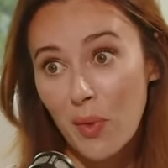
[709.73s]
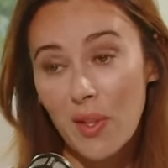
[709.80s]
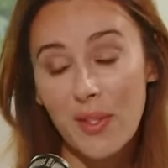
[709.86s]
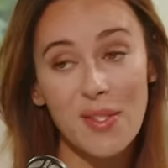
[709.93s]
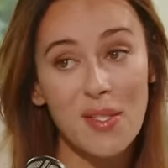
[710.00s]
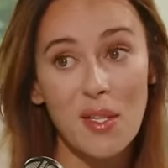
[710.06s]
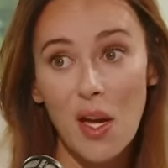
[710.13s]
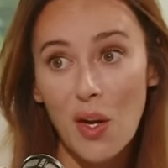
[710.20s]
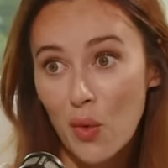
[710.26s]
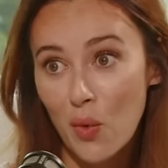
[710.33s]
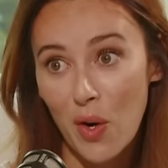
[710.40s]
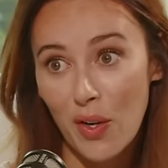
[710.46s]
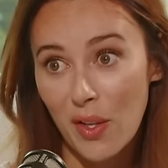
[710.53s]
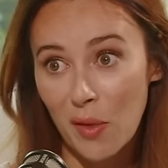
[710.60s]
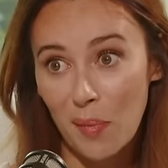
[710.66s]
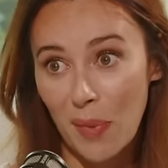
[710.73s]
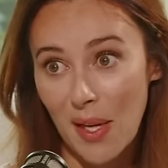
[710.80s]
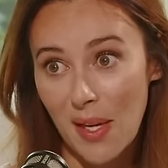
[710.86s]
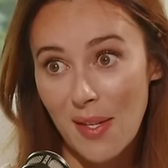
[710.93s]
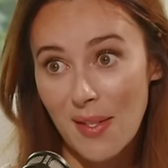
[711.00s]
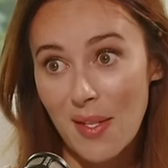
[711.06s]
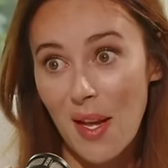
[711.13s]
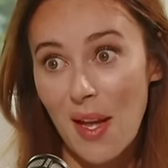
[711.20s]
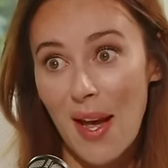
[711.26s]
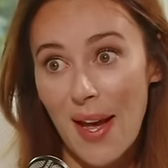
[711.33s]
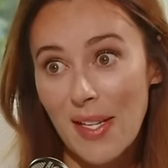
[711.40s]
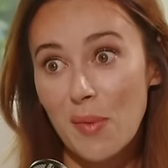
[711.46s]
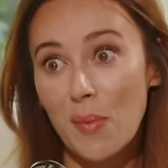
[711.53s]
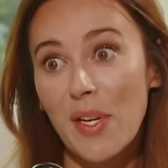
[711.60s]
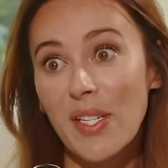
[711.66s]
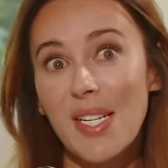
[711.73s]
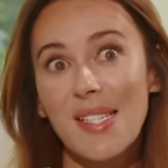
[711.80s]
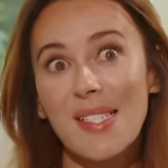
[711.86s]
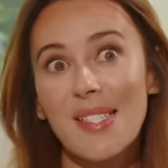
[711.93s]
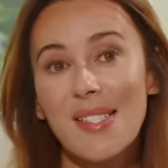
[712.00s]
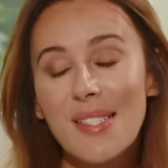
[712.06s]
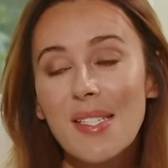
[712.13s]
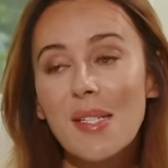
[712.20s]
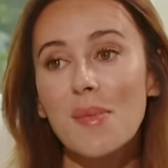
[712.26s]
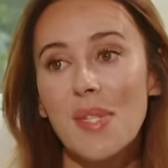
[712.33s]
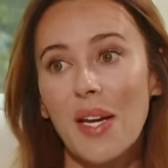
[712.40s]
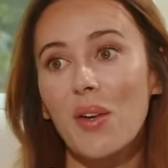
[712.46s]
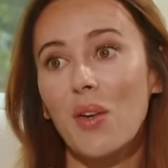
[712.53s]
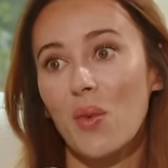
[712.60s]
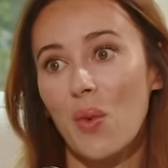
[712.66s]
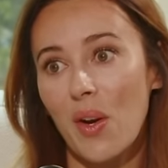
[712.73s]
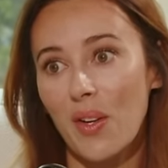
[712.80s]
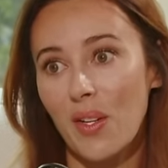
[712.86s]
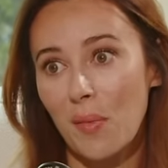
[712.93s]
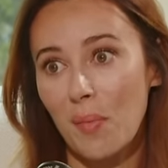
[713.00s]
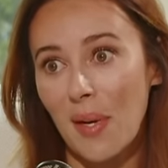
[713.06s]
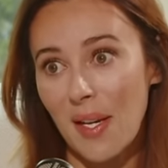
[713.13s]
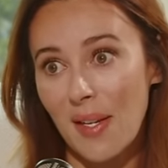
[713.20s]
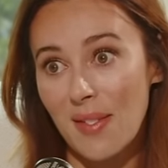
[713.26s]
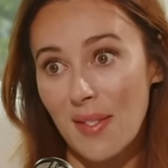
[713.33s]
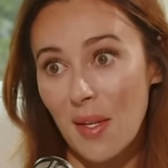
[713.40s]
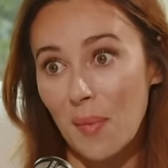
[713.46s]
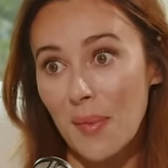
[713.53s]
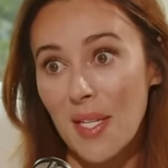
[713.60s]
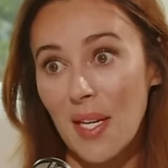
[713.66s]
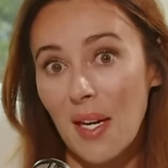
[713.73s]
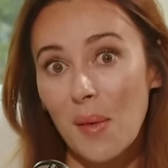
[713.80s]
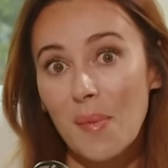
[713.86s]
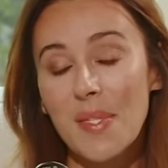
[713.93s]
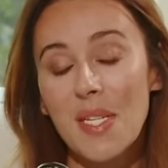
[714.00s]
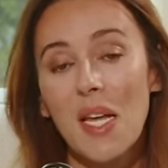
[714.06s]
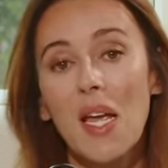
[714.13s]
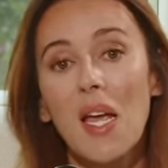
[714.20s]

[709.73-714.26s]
It's not a crowded place, yeah, as much as it seems like a crowded place sometimes.